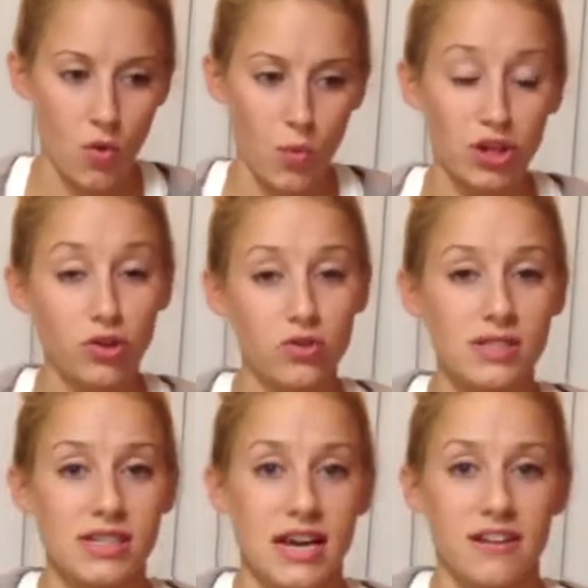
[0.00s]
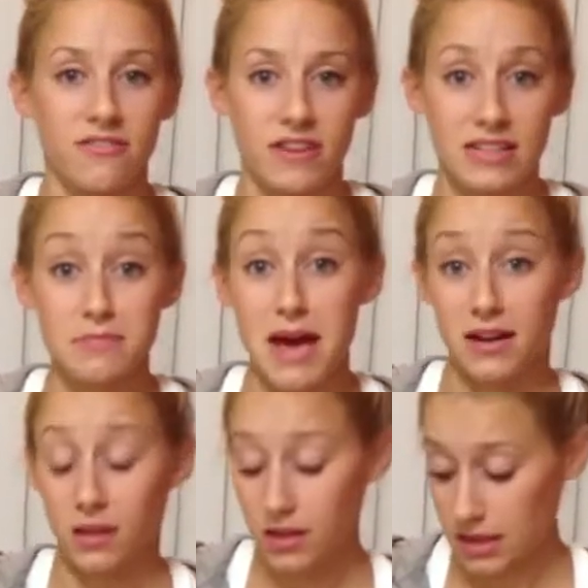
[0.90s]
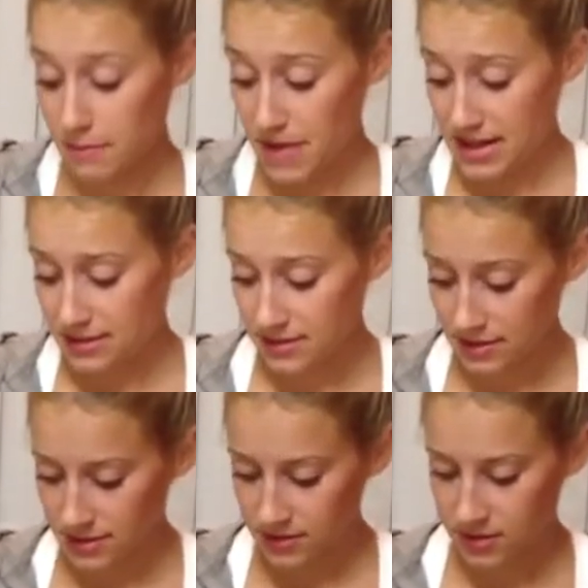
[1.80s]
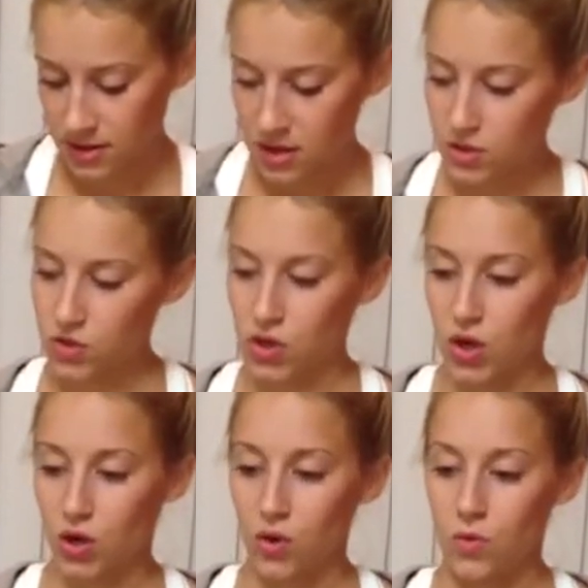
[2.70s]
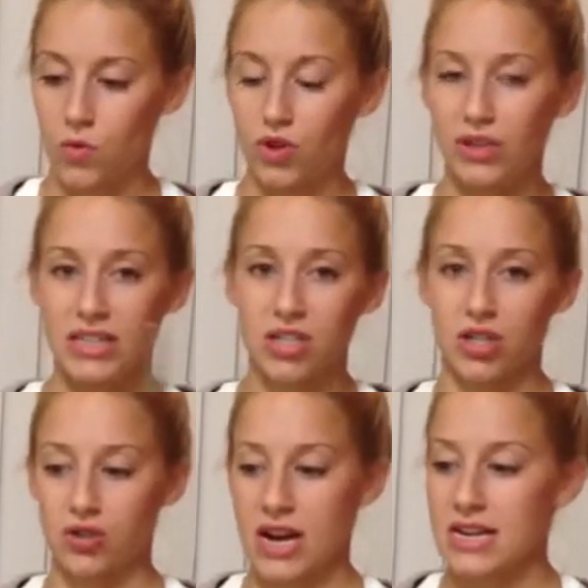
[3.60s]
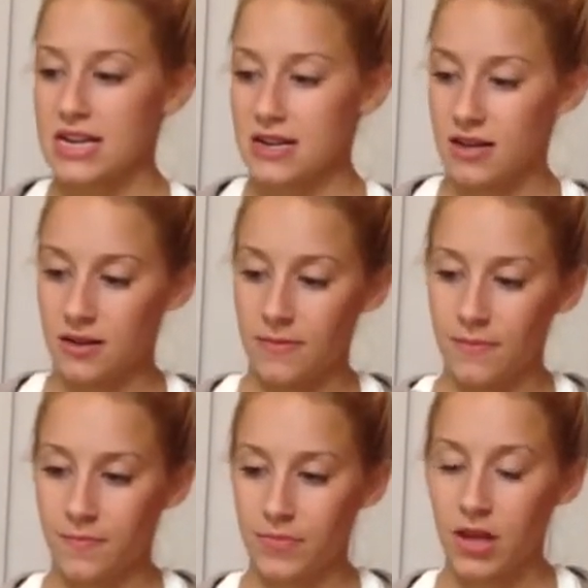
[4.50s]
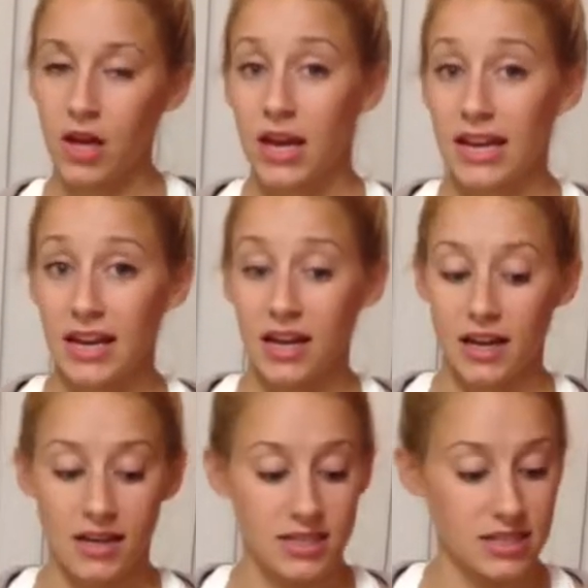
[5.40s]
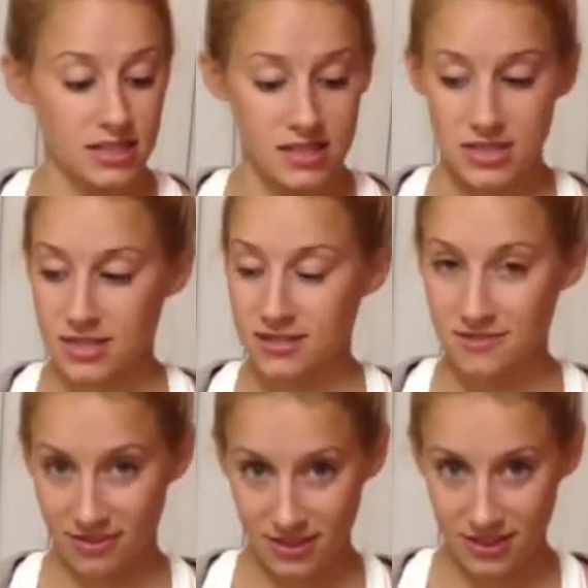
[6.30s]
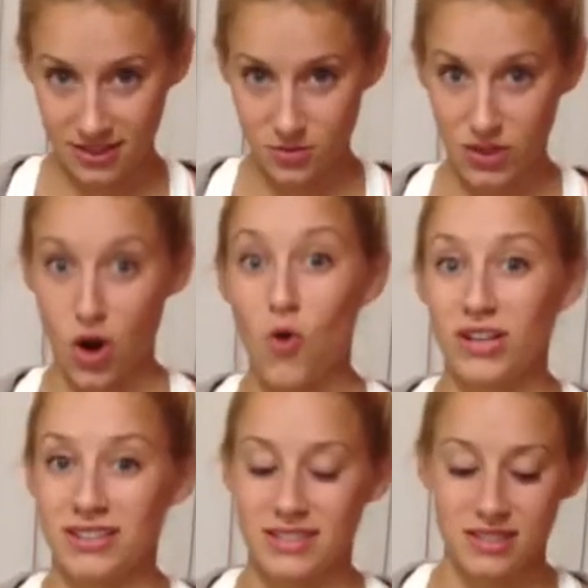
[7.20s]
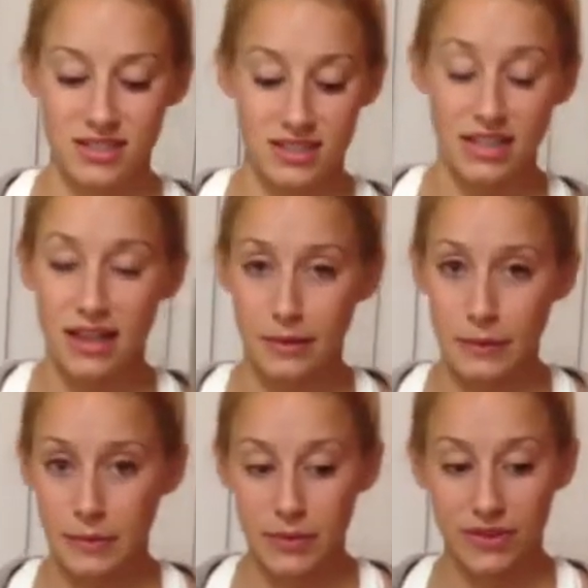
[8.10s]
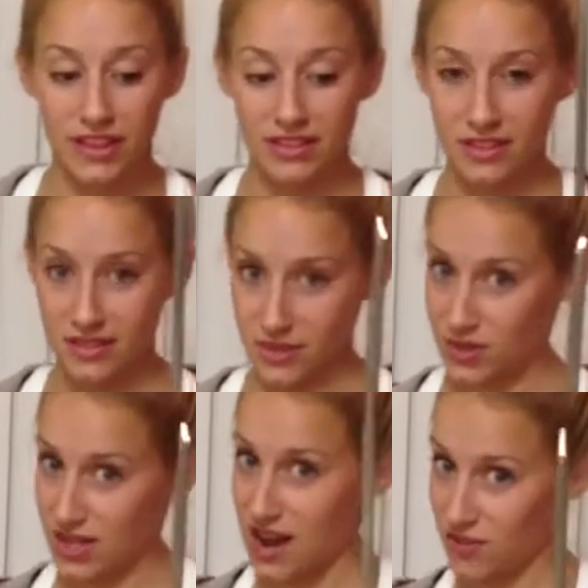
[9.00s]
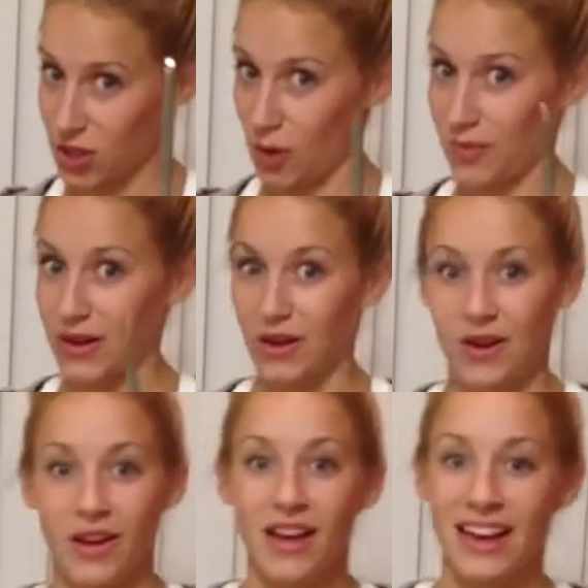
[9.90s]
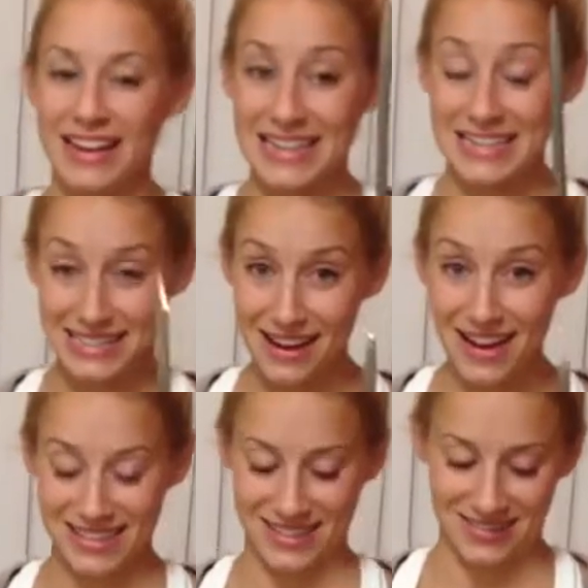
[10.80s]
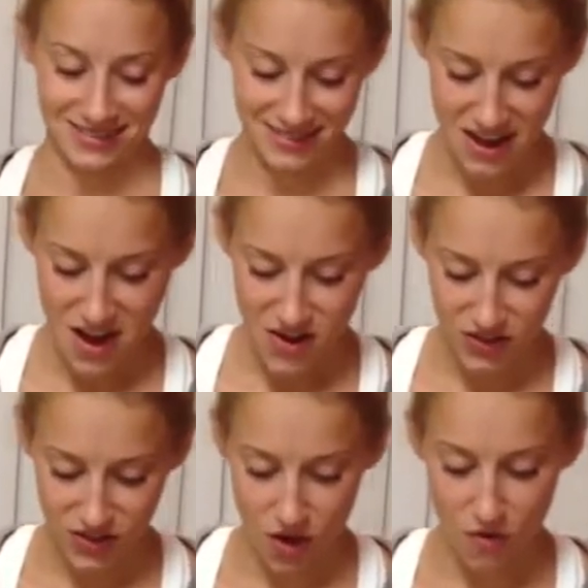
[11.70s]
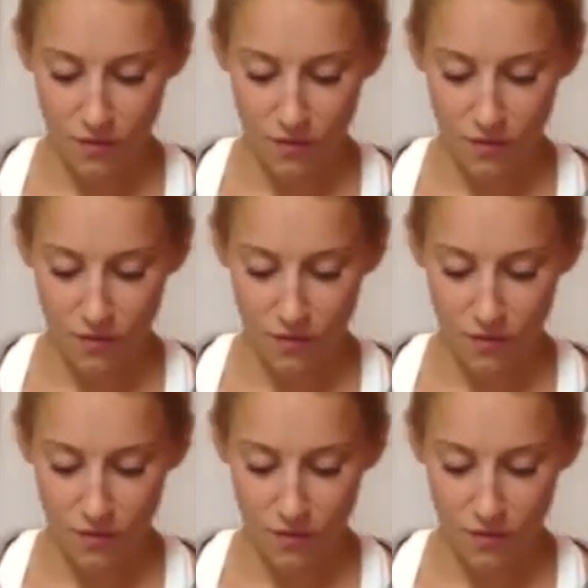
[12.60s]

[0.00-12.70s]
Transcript: when you use a knife, it's metal and it bends. So you need to straighten it. And this is what a honing steel is. And a lot of people think that this is a knife sharpener, and it is not. So